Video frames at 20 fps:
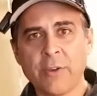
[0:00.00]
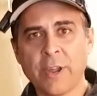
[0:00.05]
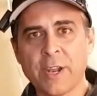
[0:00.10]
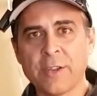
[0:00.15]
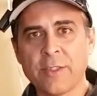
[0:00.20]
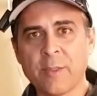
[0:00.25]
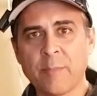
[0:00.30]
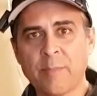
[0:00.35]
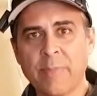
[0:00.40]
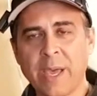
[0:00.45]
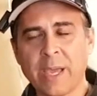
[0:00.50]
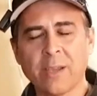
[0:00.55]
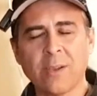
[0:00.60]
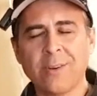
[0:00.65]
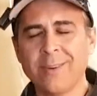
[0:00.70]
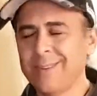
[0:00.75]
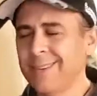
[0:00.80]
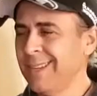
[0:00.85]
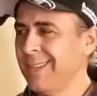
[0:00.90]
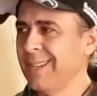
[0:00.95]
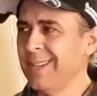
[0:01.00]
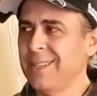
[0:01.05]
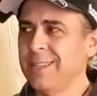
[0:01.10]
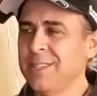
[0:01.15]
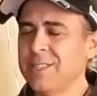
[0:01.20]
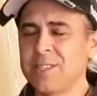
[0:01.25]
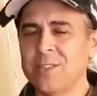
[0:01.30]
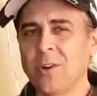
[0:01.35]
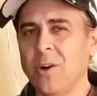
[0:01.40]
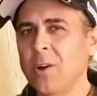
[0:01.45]
out of the back.
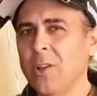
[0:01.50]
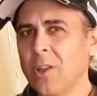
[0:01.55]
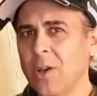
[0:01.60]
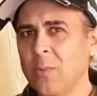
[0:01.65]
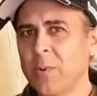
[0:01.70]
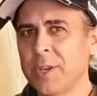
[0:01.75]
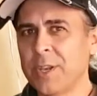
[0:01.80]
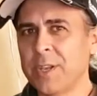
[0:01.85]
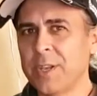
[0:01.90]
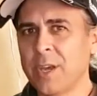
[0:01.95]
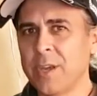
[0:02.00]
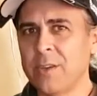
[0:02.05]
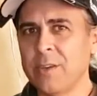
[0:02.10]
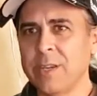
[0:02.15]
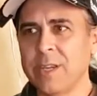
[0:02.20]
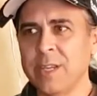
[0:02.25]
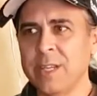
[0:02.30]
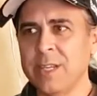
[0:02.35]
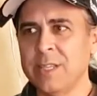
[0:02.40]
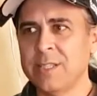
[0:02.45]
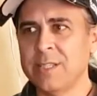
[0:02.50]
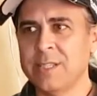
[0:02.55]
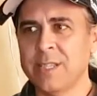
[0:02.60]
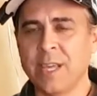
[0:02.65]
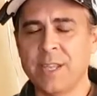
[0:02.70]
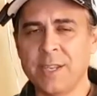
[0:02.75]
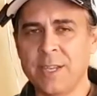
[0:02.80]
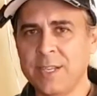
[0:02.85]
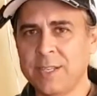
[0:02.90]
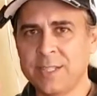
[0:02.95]
Listen, all I wanna know is
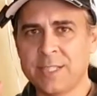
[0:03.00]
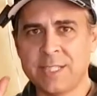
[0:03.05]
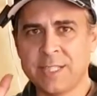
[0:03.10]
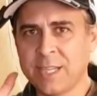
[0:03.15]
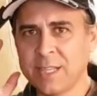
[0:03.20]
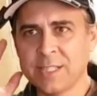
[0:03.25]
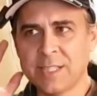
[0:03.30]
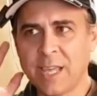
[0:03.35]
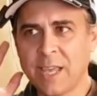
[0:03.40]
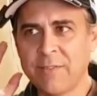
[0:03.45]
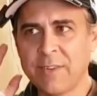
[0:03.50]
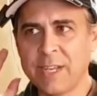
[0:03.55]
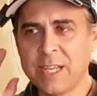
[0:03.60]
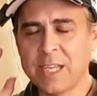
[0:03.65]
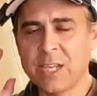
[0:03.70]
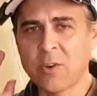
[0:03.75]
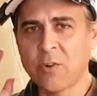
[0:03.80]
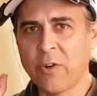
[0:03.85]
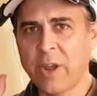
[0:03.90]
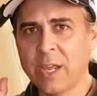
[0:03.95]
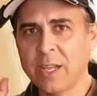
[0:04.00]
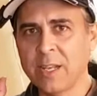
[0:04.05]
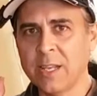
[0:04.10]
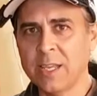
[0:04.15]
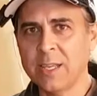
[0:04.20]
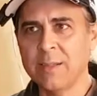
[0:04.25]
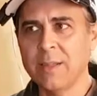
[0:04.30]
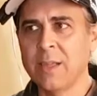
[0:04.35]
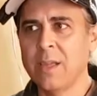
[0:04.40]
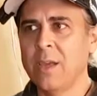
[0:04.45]
that it doesn't have any
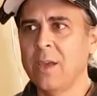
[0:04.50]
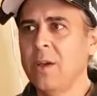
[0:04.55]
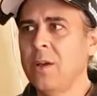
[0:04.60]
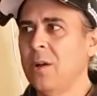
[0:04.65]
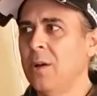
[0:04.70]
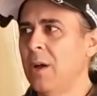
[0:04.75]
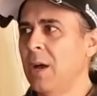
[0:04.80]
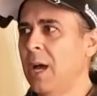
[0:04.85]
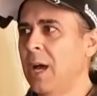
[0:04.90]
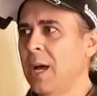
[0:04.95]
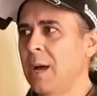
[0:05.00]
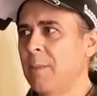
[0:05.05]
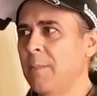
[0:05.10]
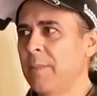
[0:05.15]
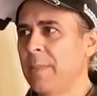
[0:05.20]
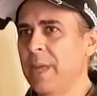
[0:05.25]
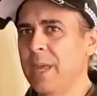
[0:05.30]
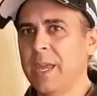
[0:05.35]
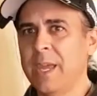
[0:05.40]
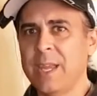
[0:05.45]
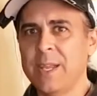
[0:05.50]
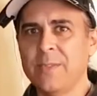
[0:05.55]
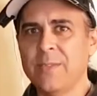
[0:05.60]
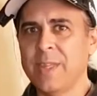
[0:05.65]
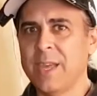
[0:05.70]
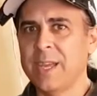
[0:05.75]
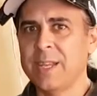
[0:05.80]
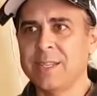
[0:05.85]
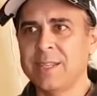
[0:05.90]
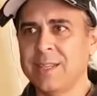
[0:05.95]
crackling um, and
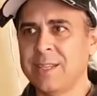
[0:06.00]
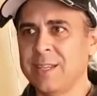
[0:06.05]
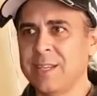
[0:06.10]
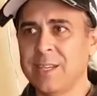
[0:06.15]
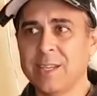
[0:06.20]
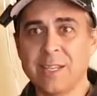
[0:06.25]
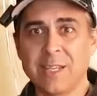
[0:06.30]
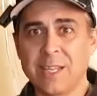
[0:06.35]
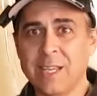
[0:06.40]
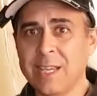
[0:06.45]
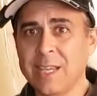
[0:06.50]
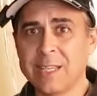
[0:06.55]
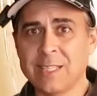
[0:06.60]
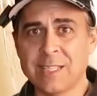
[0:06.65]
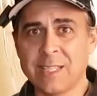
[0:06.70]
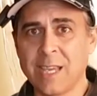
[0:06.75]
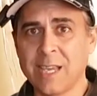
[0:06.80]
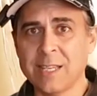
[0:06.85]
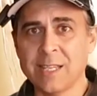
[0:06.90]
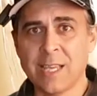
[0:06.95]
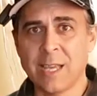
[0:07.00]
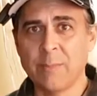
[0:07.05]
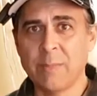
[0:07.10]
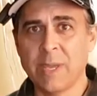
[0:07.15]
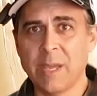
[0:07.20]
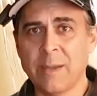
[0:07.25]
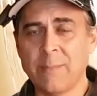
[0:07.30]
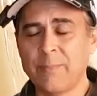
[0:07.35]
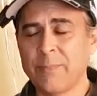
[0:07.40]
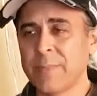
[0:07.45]
that you can hear sound come
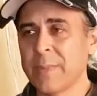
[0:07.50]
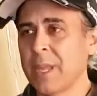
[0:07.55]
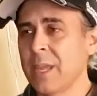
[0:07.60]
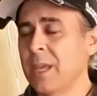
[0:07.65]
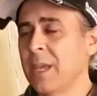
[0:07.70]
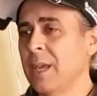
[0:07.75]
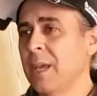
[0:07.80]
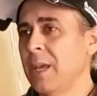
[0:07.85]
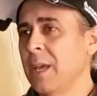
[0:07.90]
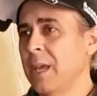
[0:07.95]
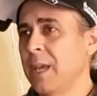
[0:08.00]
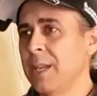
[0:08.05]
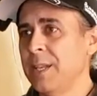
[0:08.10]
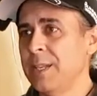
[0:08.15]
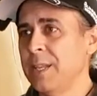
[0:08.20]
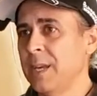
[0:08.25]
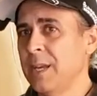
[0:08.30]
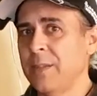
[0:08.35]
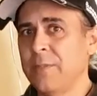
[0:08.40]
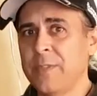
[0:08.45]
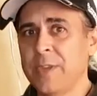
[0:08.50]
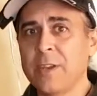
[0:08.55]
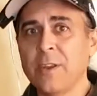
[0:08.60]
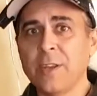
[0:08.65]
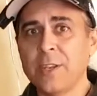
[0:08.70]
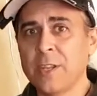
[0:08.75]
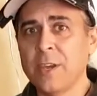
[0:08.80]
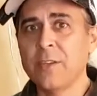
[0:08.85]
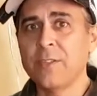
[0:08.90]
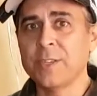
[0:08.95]
out. And uh, then
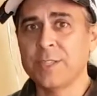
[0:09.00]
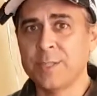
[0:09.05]
I know the